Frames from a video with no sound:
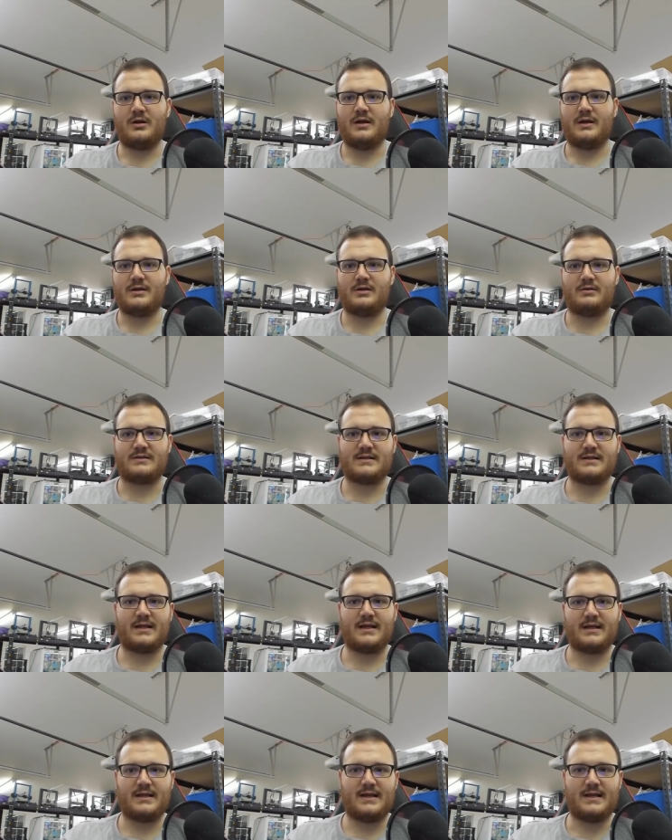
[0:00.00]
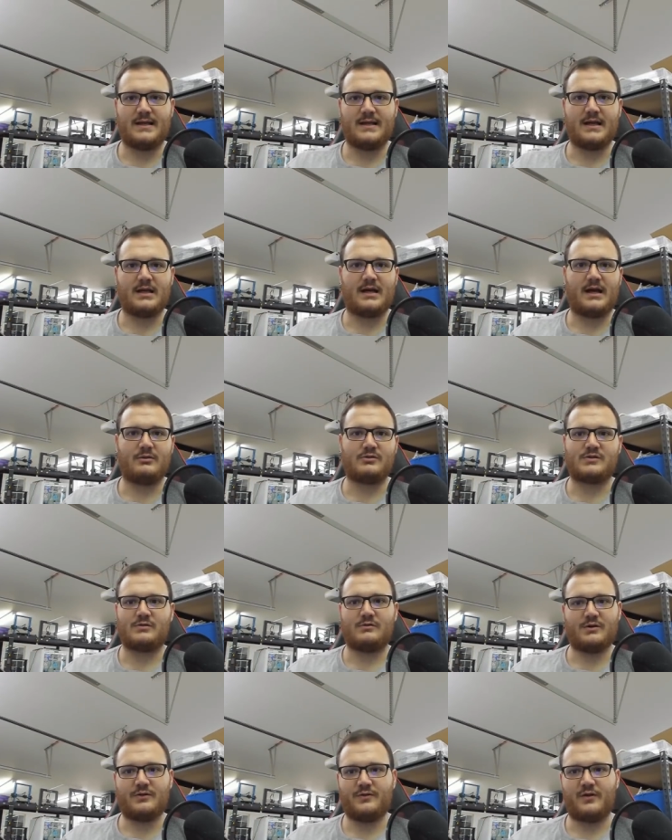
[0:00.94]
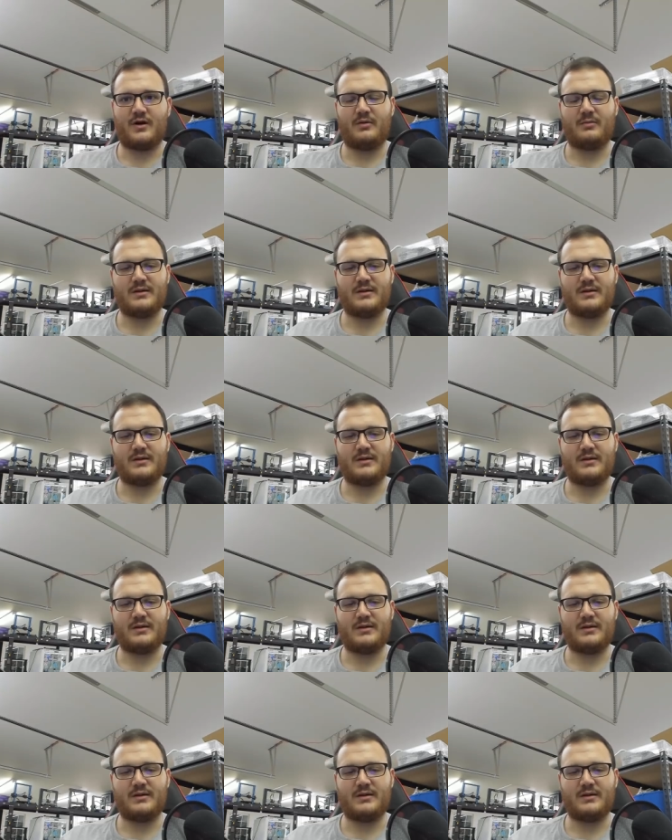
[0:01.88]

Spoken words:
it's not like an India outsourced farm.